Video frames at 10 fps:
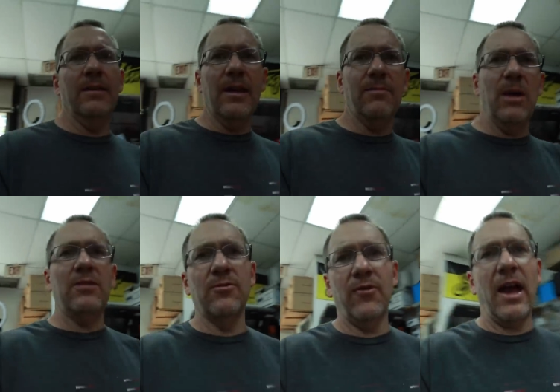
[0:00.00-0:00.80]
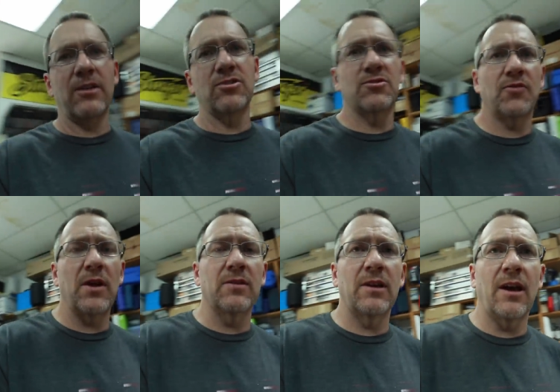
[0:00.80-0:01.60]
And then manufacturers
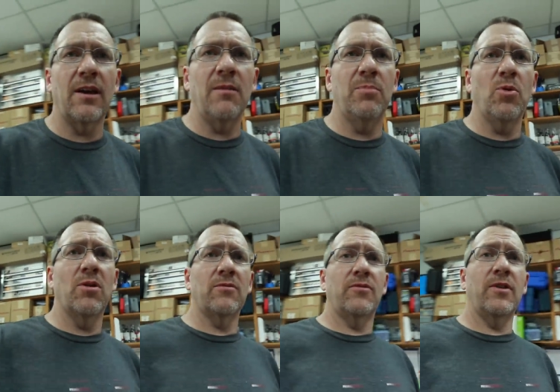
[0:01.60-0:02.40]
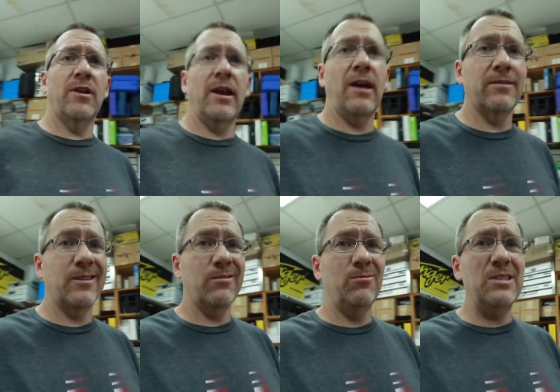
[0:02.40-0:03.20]
finally got on board and figured out
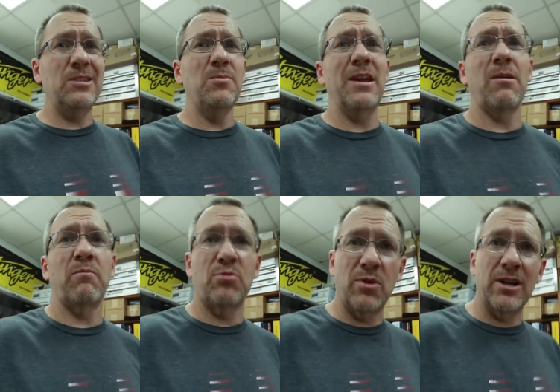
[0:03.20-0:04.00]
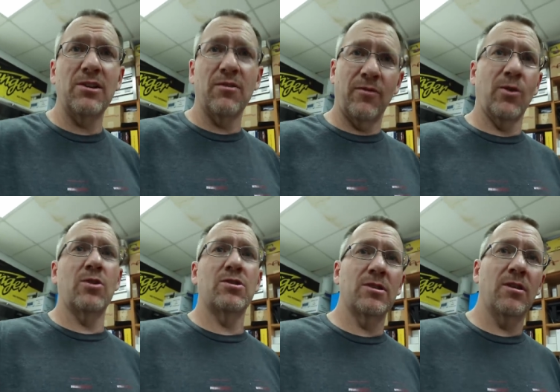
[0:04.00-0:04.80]
that we should make a prettier
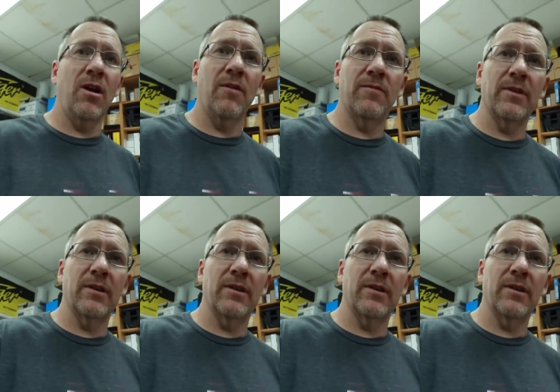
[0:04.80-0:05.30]
version of